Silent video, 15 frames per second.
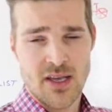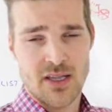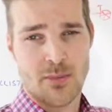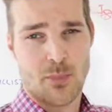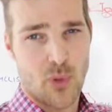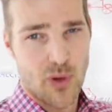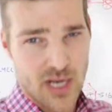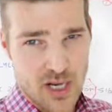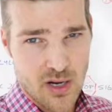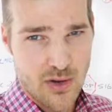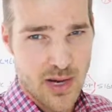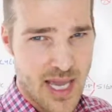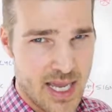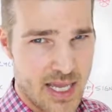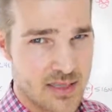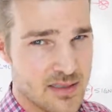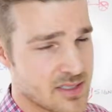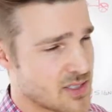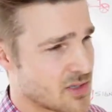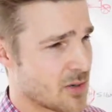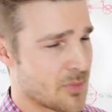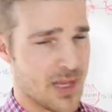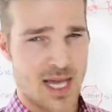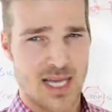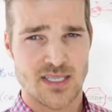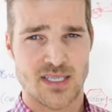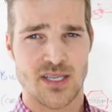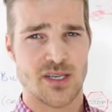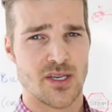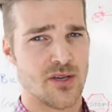The .08 still applies
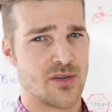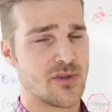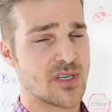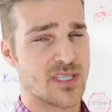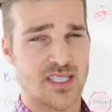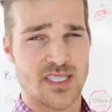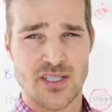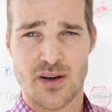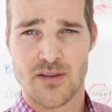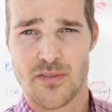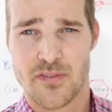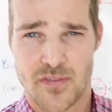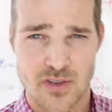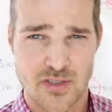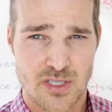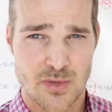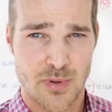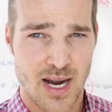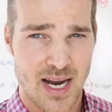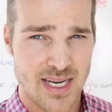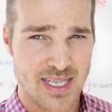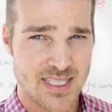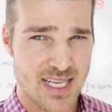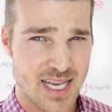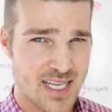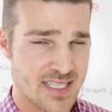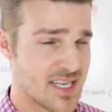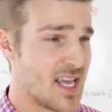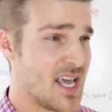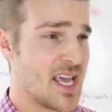to you. You can still have a field sobriety
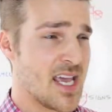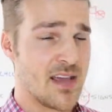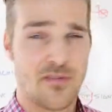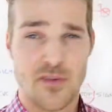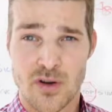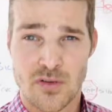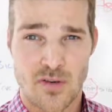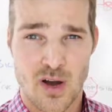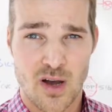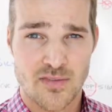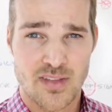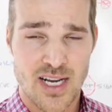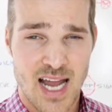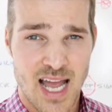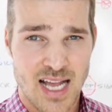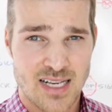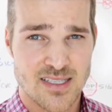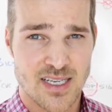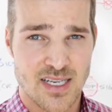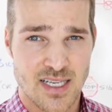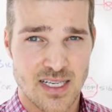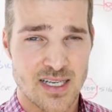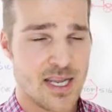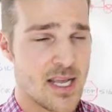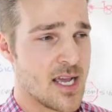test. If you're involved in an accident